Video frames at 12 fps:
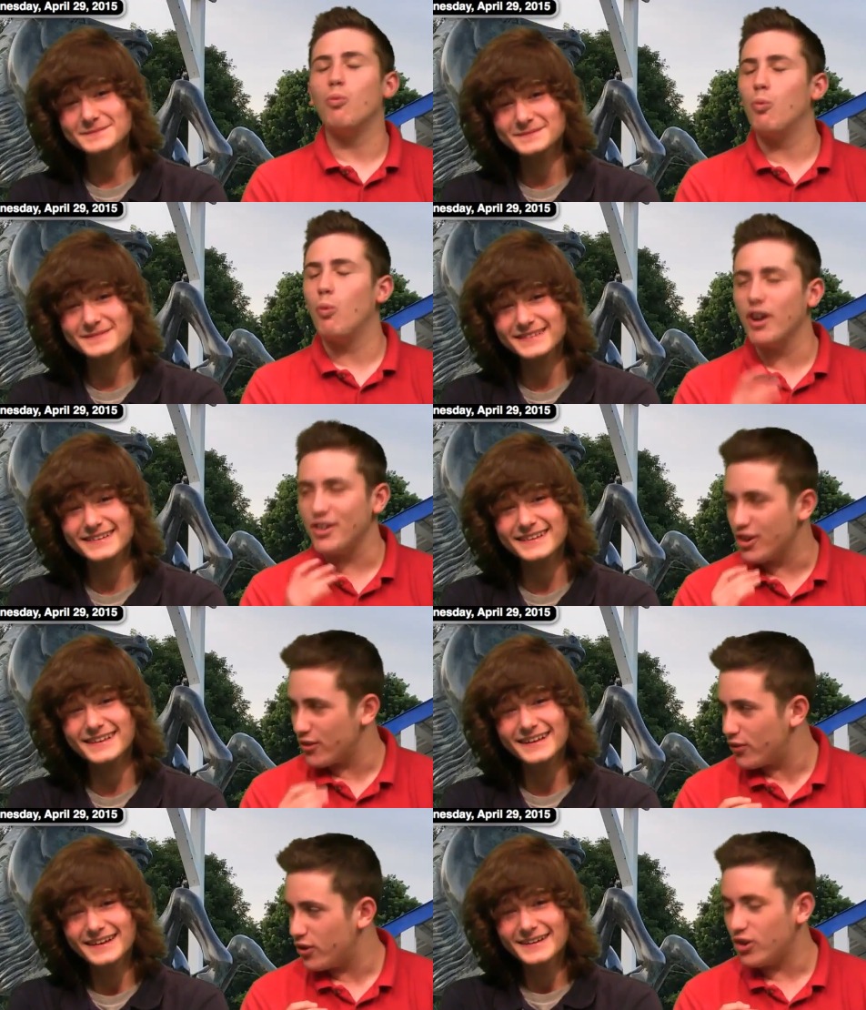
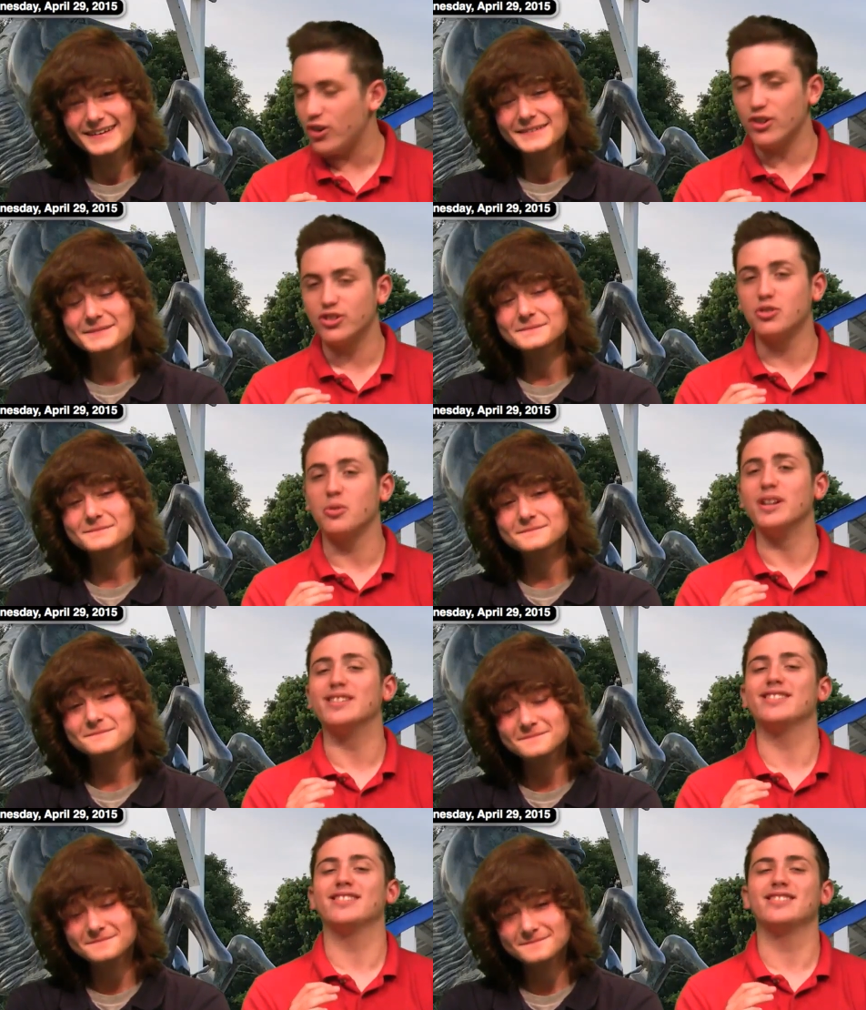Speaker 1: Wonderful
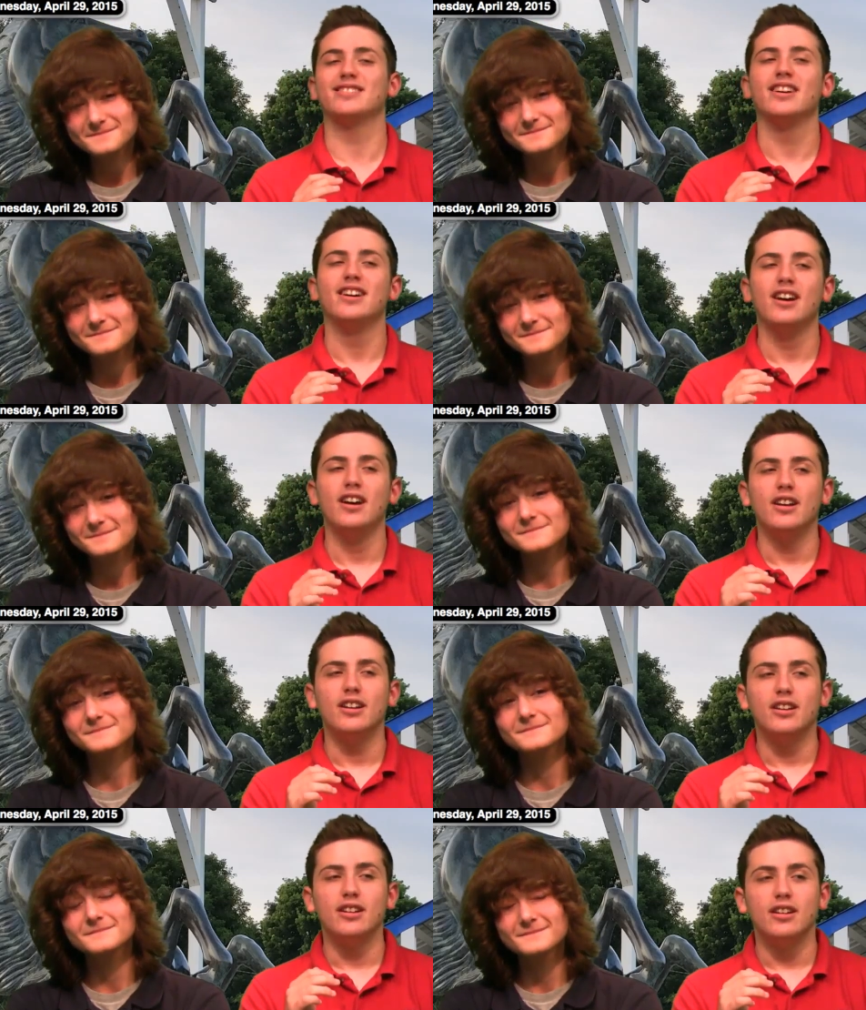choices,
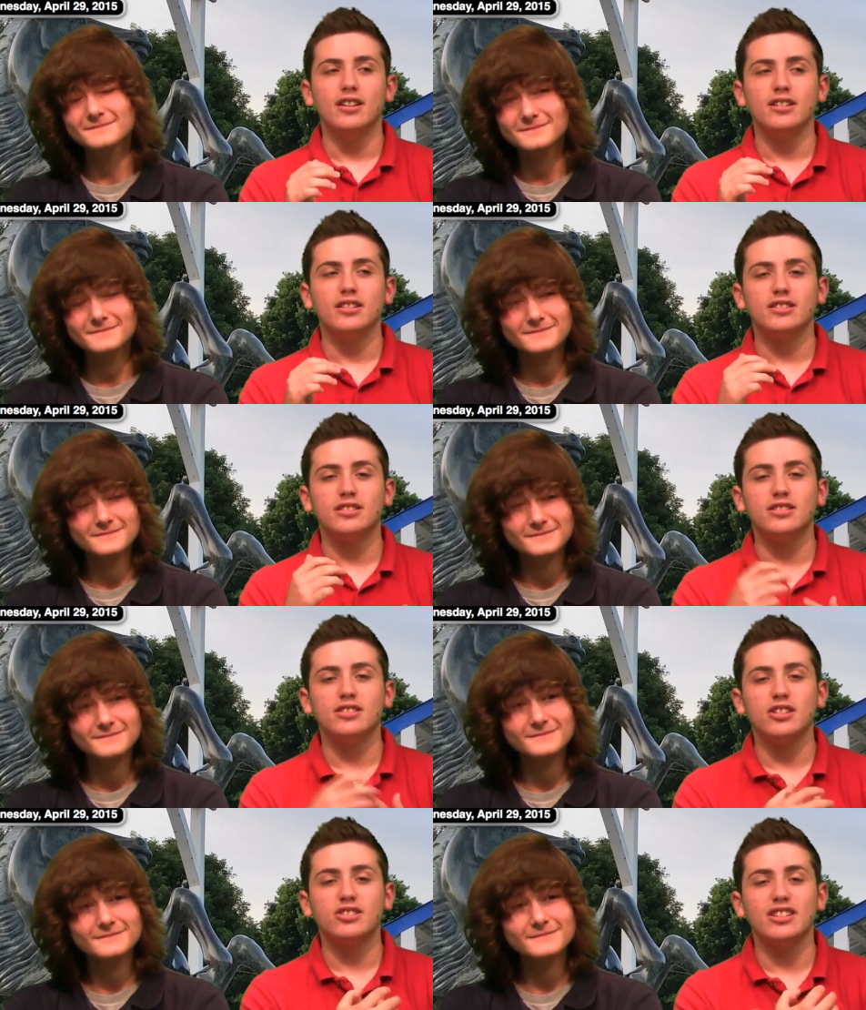
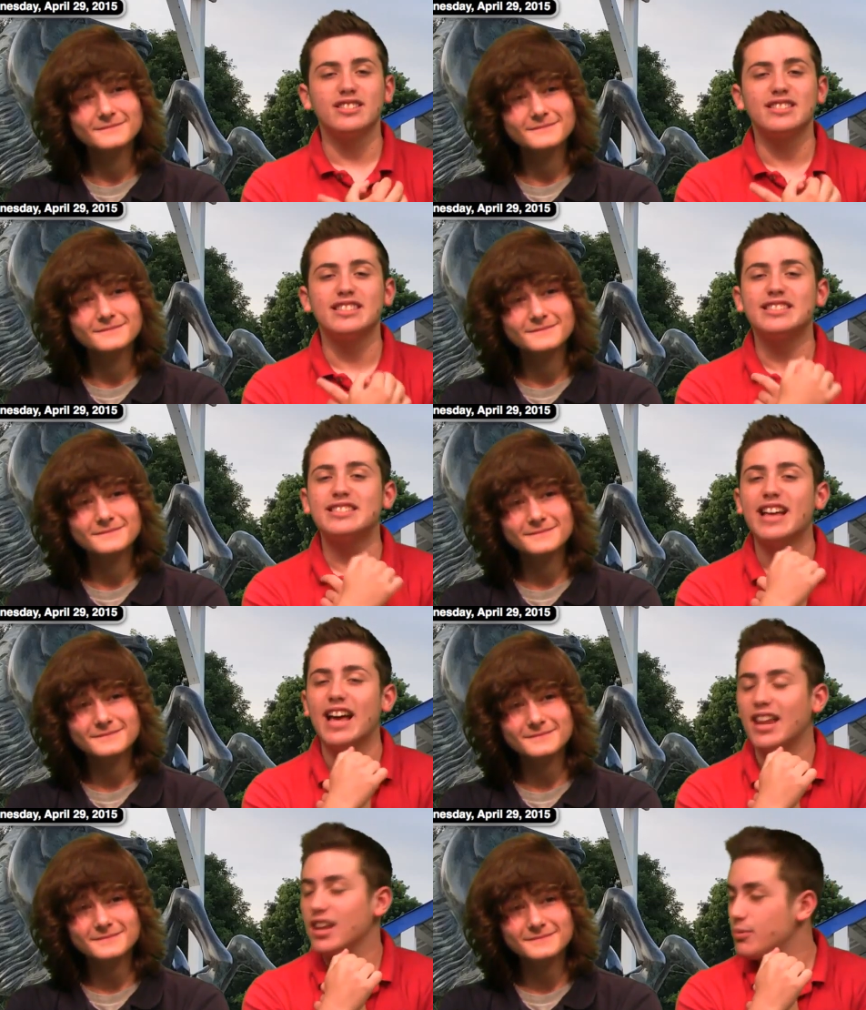such as the
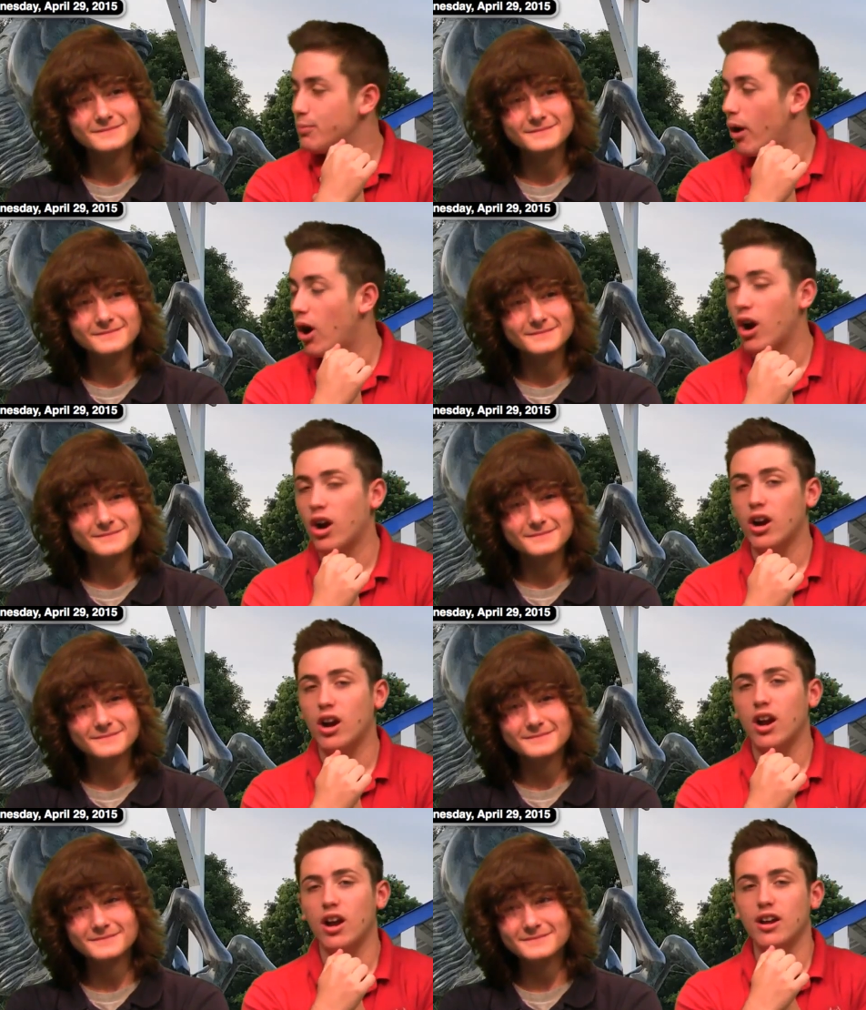salad bar,
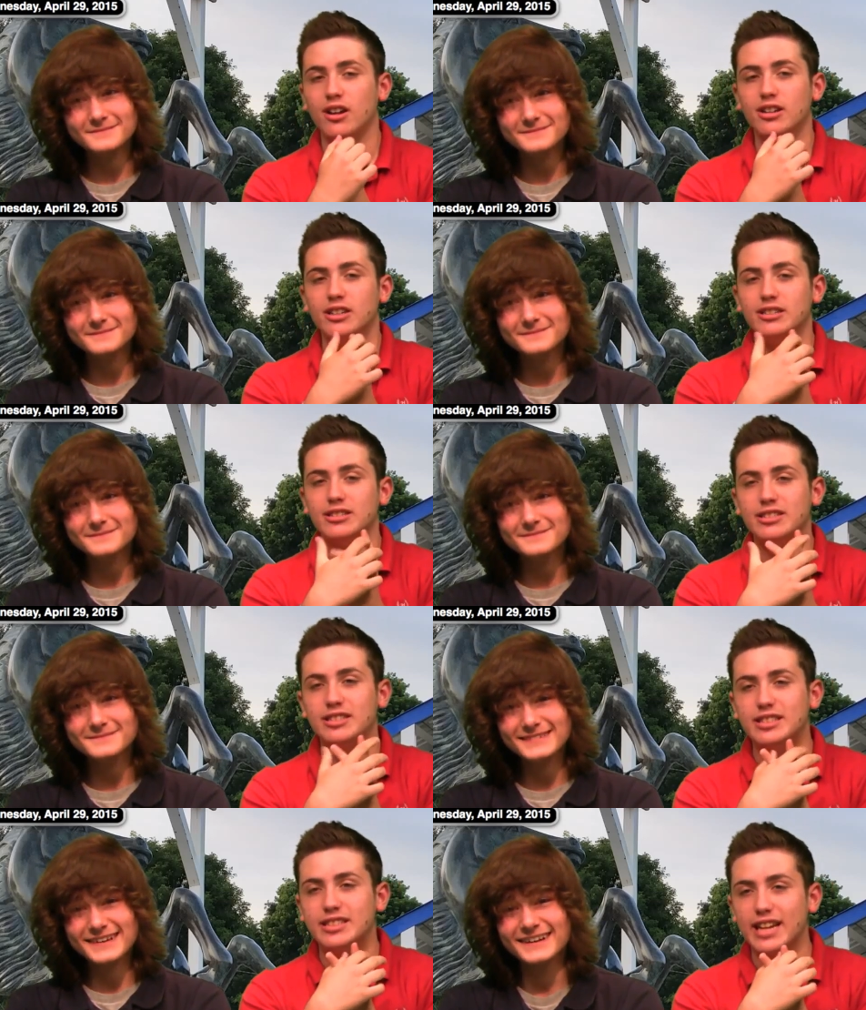
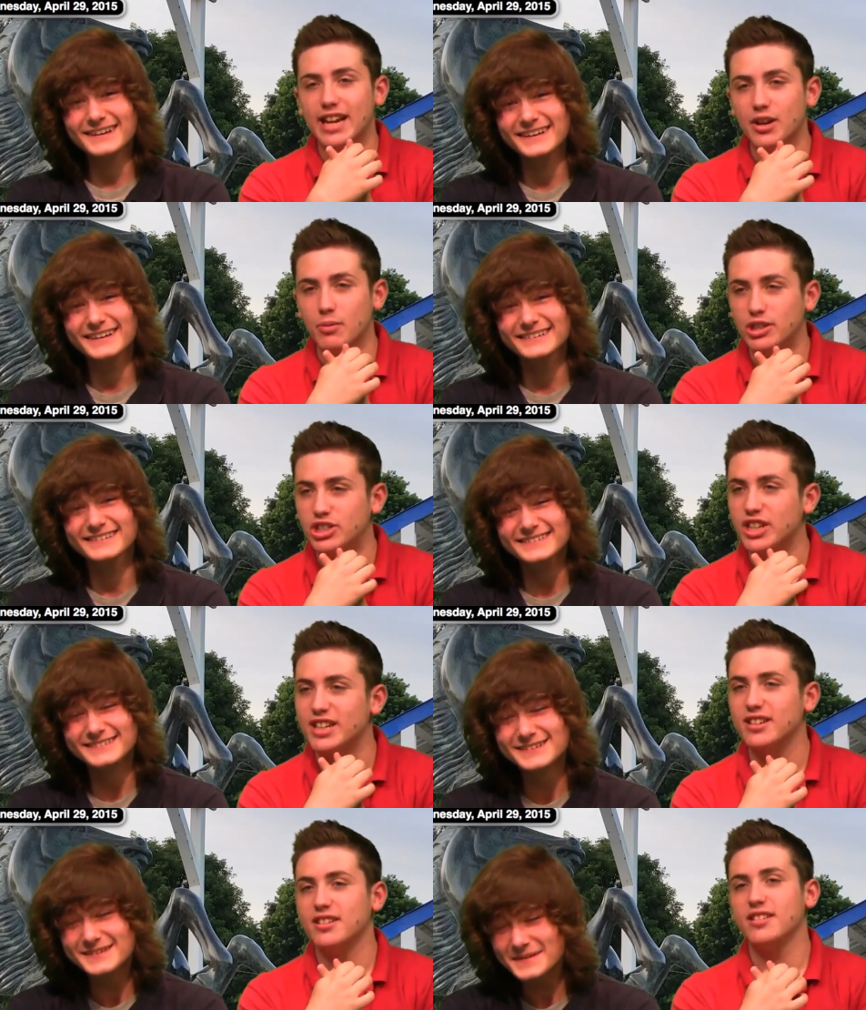
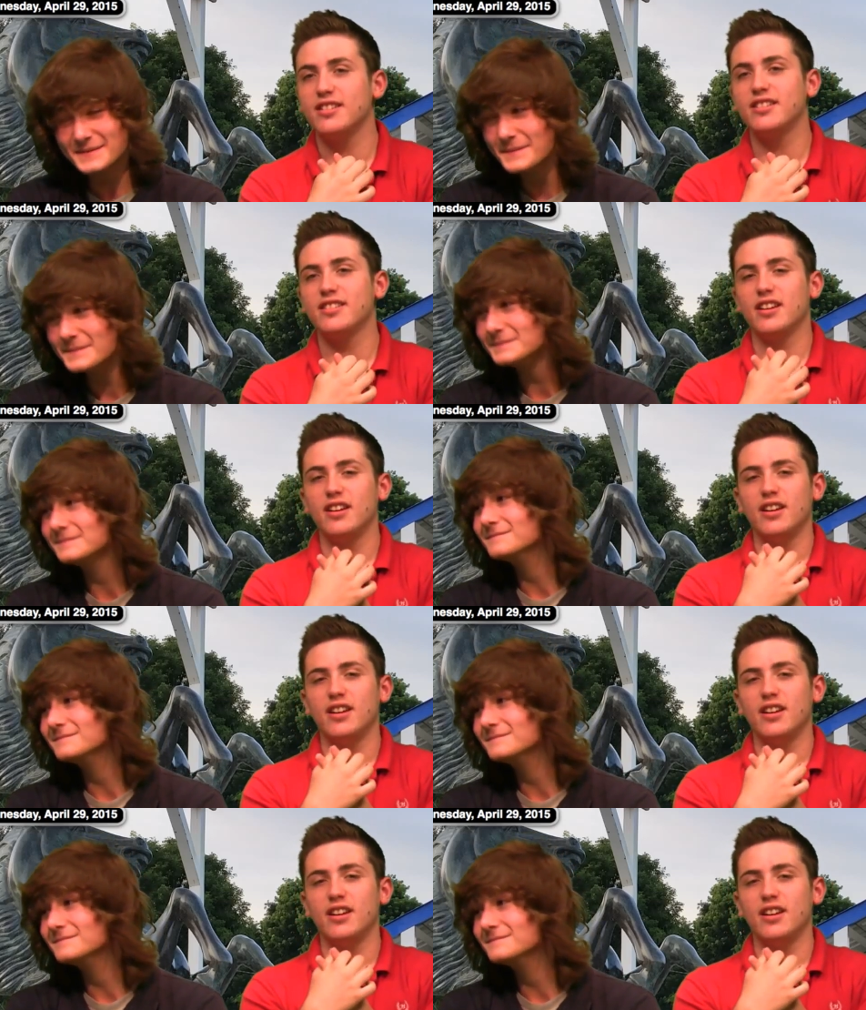sandwiches.